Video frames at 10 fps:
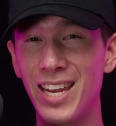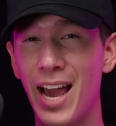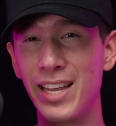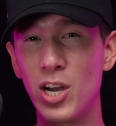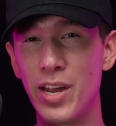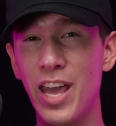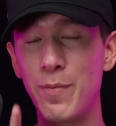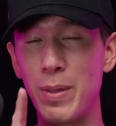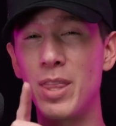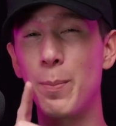Nikon
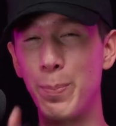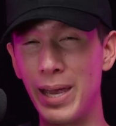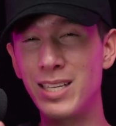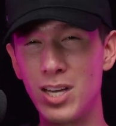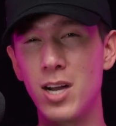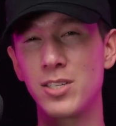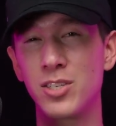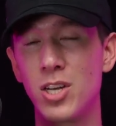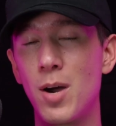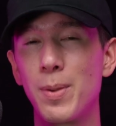have been the big dogs
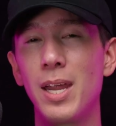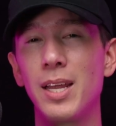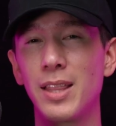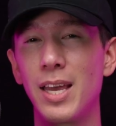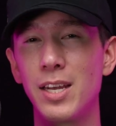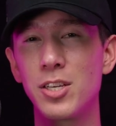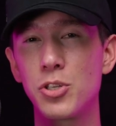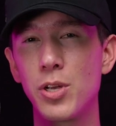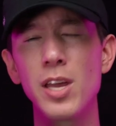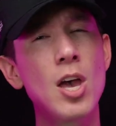dominating the
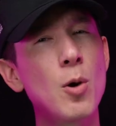industry,